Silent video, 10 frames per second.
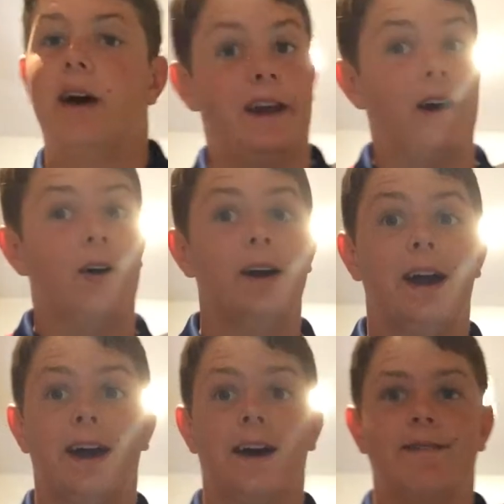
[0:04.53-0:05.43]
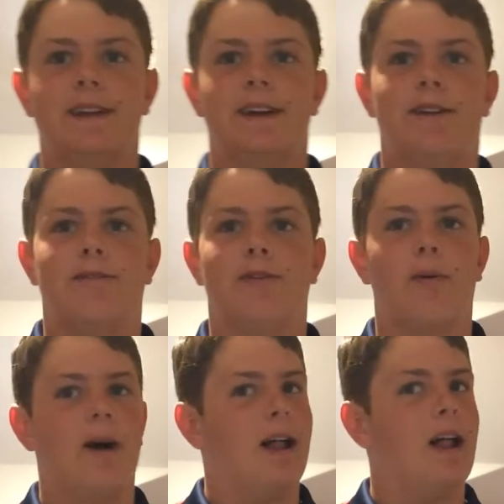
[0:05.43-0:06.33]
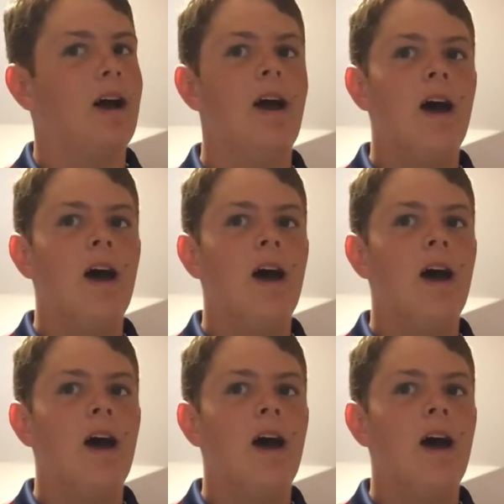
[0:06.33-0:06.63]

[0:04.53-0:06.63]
I know I haven't done Nerf for a while.